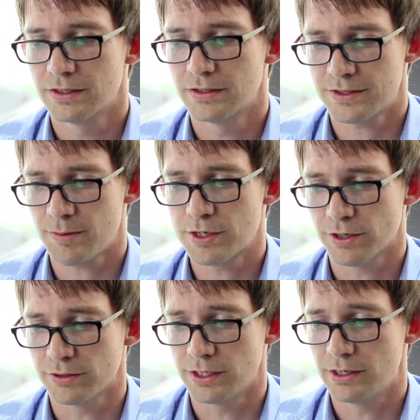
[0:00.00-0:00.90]

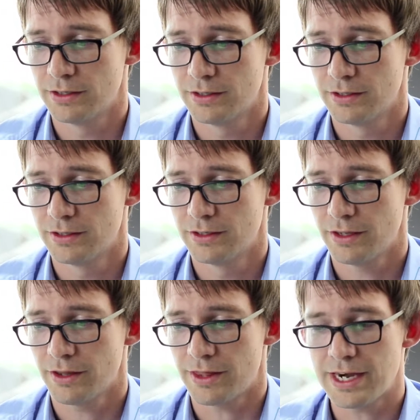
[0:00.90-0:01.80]
semicolon,
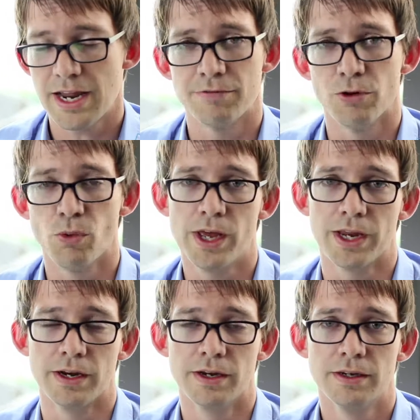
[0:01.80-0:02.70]
they never
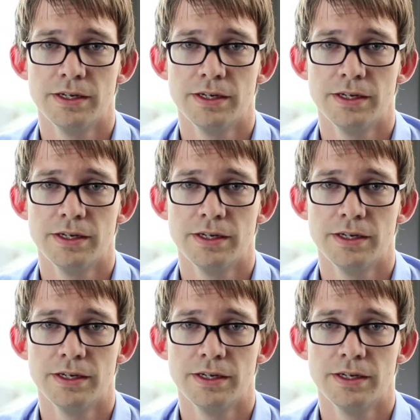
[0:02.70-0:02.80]
win.